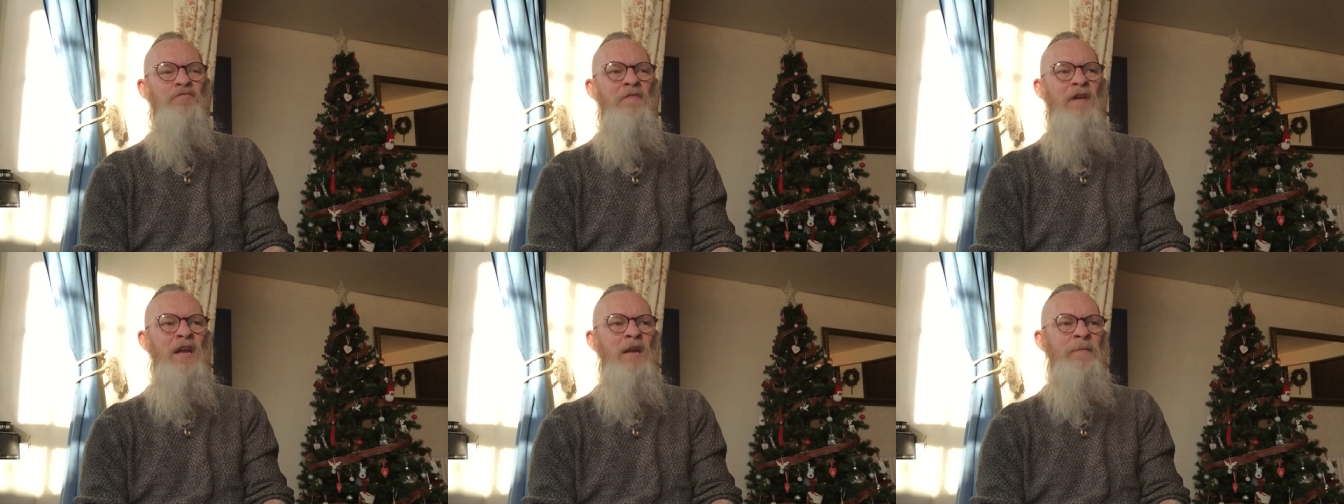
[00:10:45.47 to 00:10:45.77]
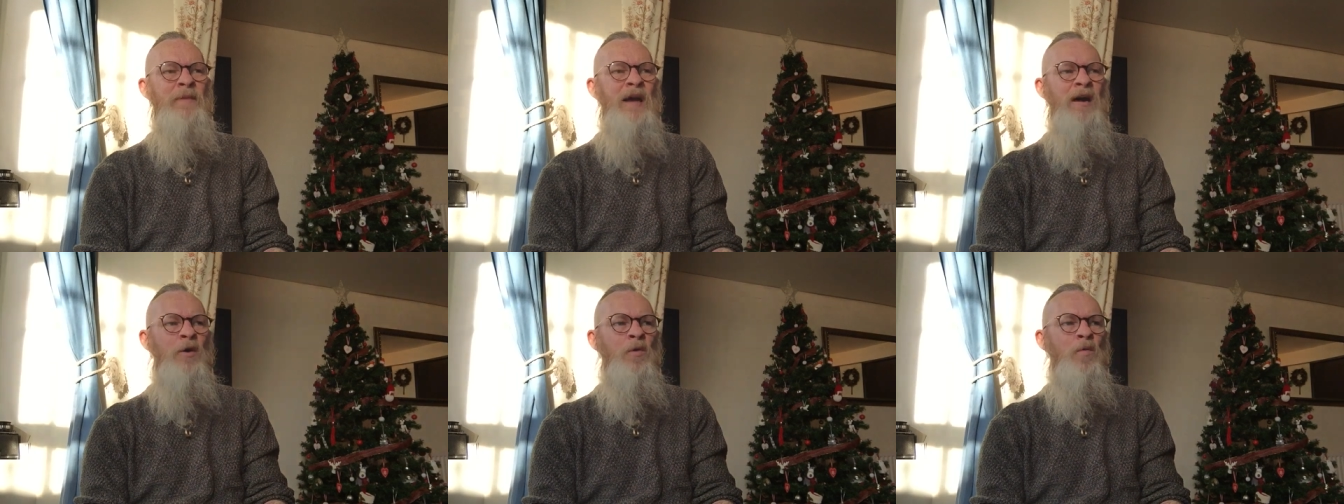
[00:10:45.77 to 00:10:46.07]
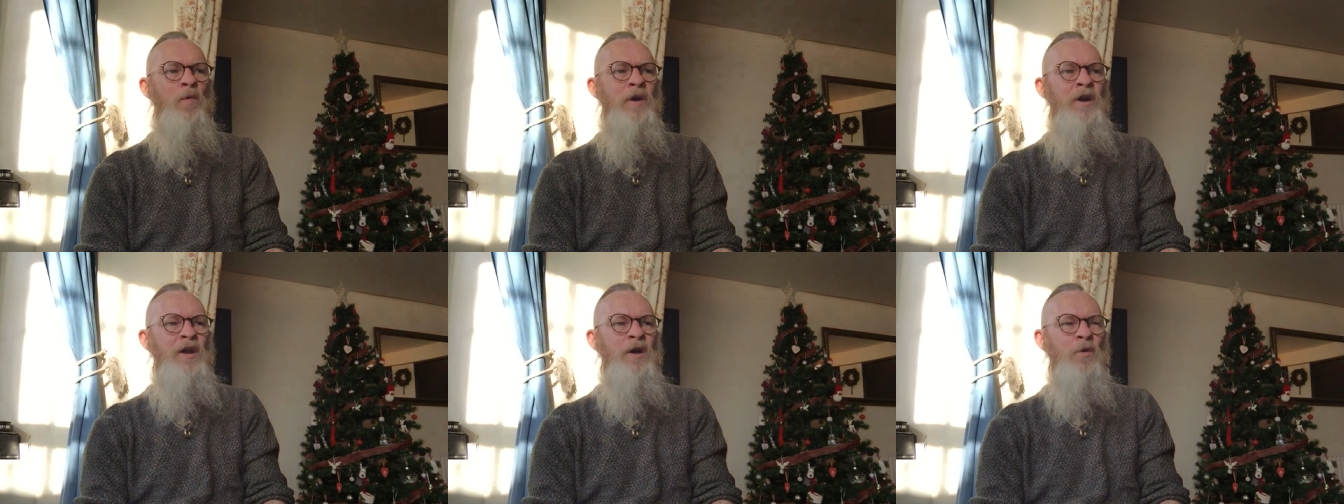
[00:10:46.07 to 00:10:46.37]
around about
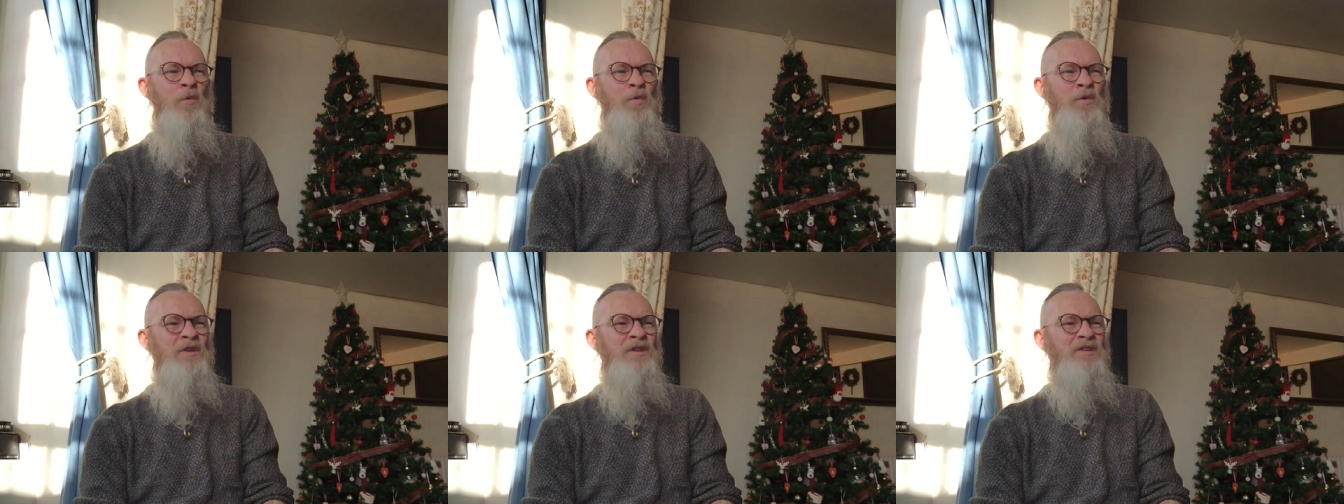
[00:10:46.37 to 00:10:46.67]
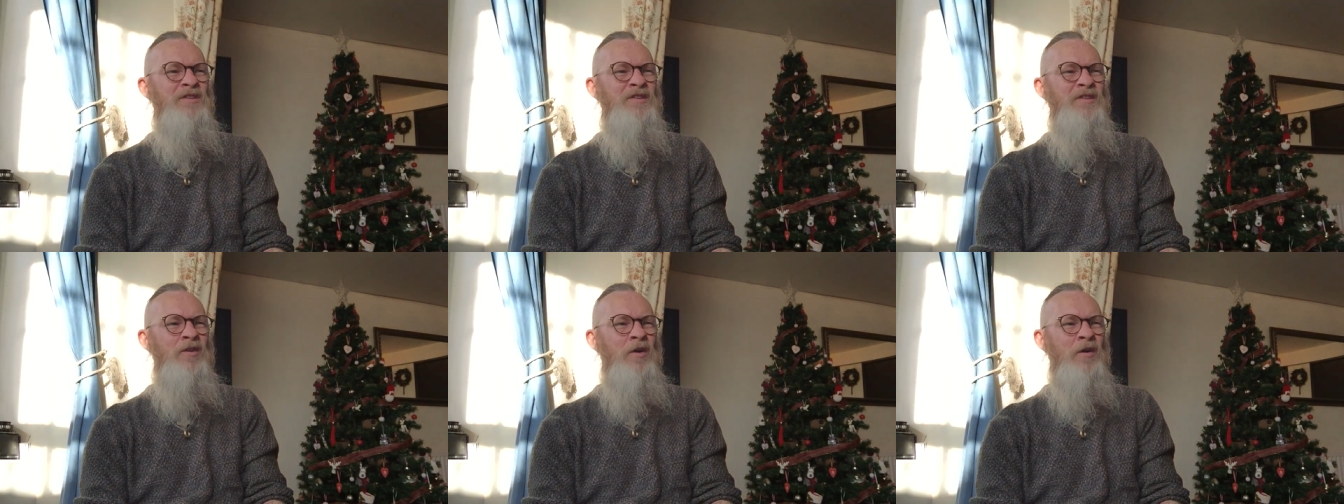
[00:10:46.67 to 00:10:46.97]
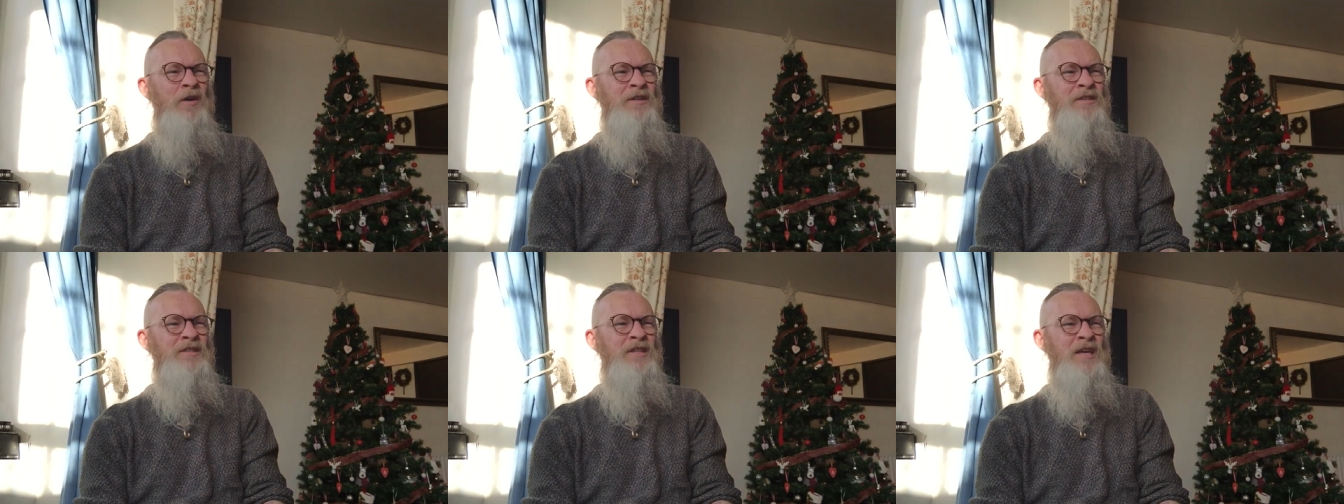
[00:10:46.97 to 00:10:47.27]
when I was
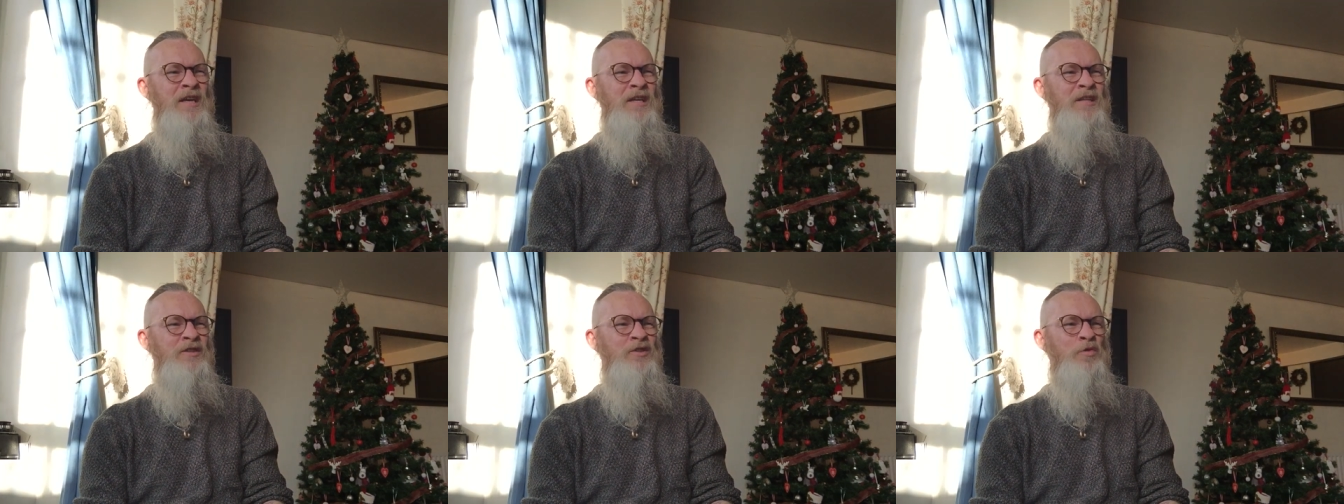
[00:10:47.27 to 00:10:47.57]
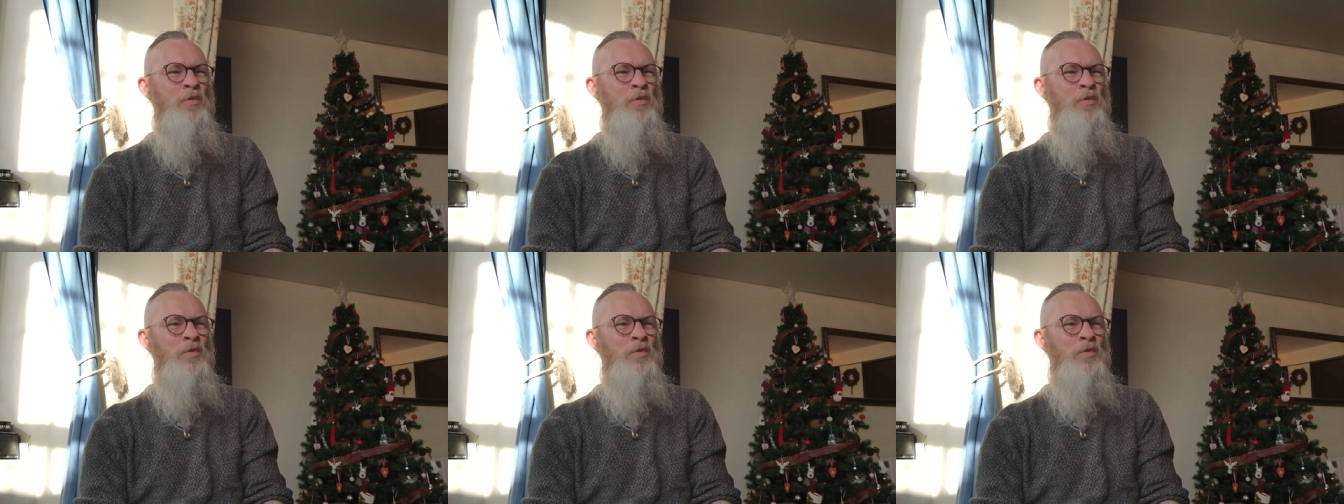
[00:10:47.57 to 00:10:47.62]
19,